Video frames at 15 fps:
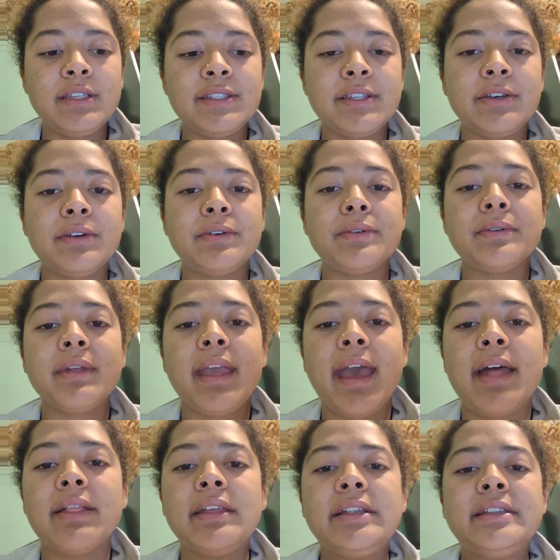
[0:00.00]
So
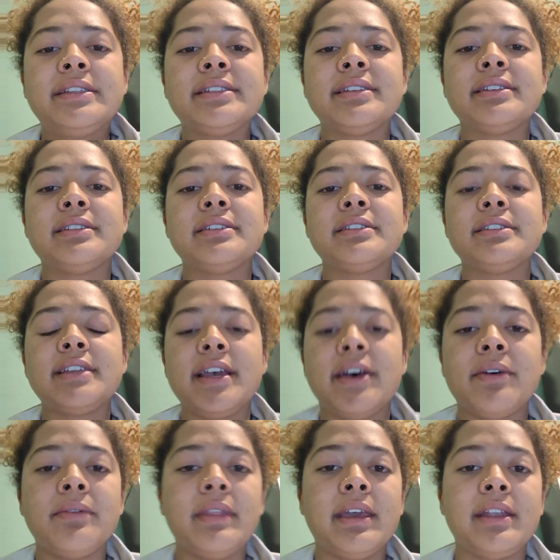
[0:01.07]
Gatlin is a
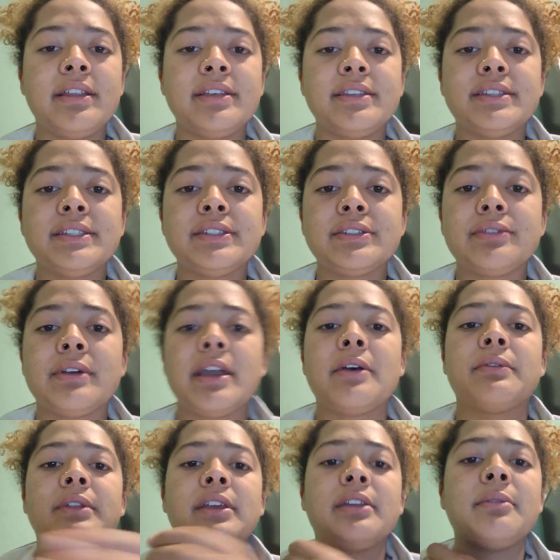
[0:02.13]
town that is
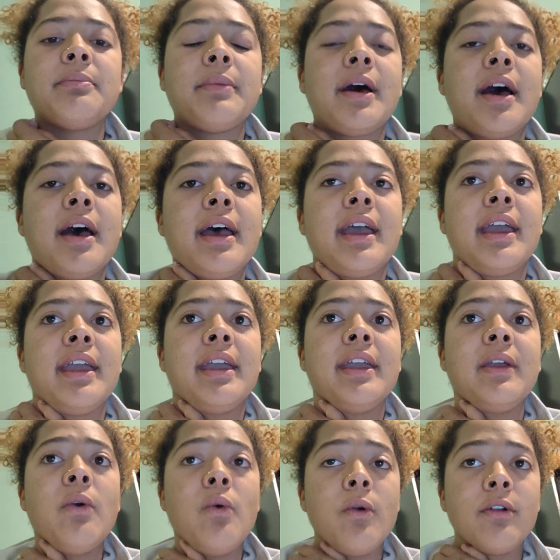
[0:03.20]
surrounded
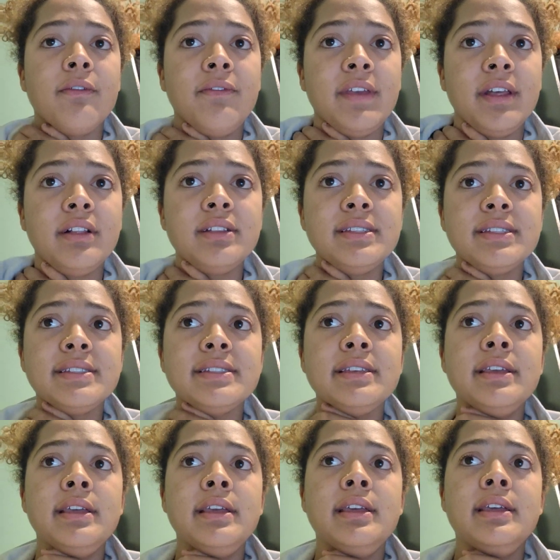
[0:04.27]
by cornfields,
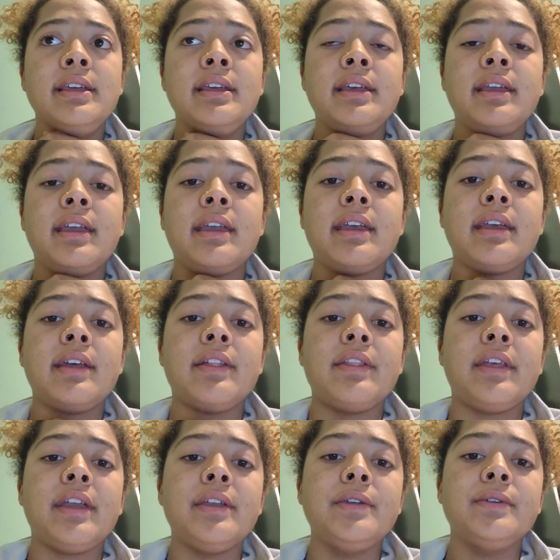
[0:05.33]
and
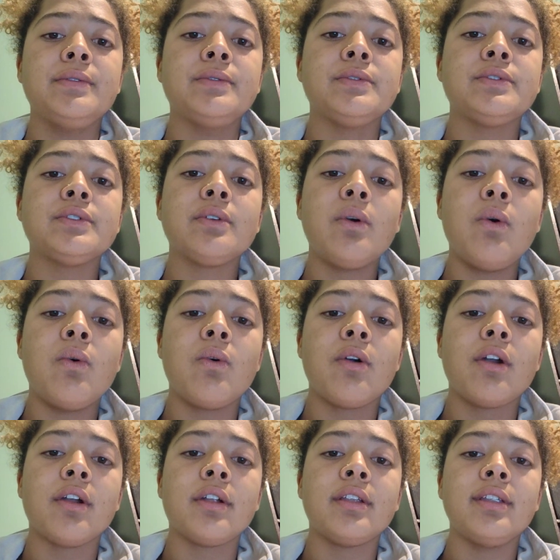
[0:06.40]
they use
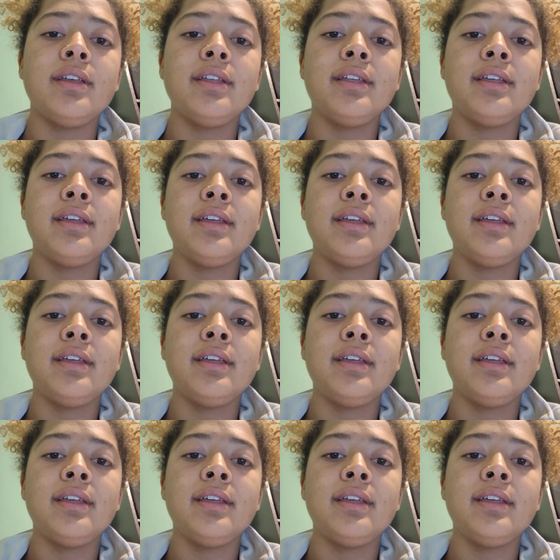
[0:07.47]
corn